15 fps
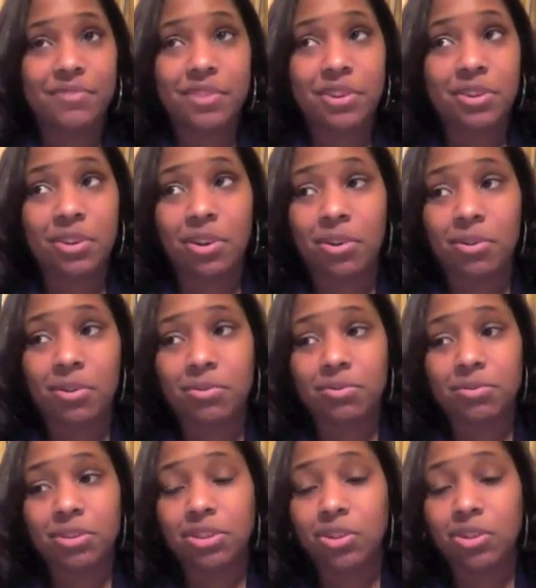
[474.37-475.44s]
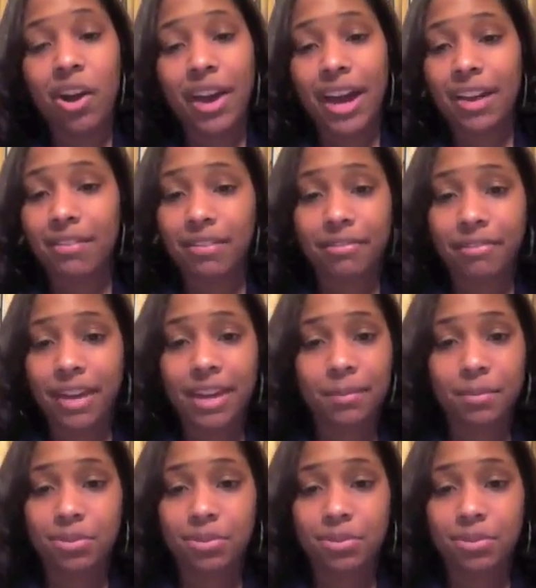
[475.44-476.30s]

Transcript: the dog out of the fight,